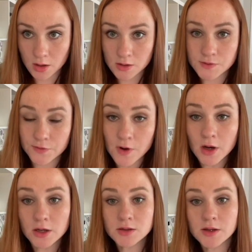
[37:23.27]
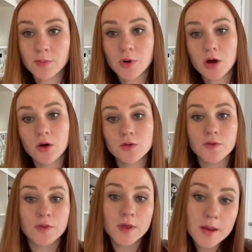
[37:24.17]
And finally,
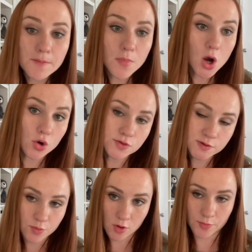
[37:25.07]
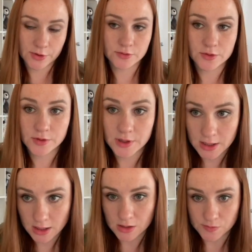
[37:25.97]
about the most popular
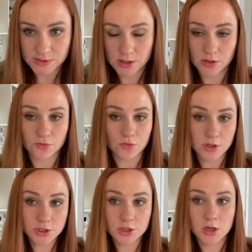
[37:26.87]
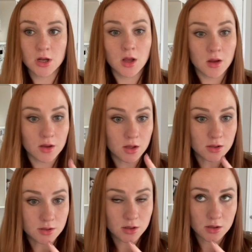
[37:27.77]
names in Russia
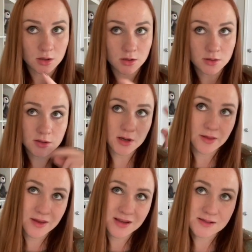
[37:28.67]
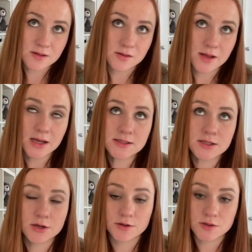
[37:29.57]
in, I think it's the
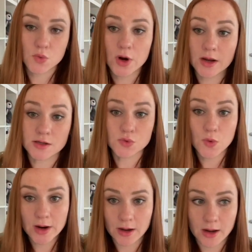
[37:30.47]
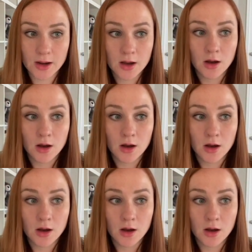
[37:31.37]
last year, 2020.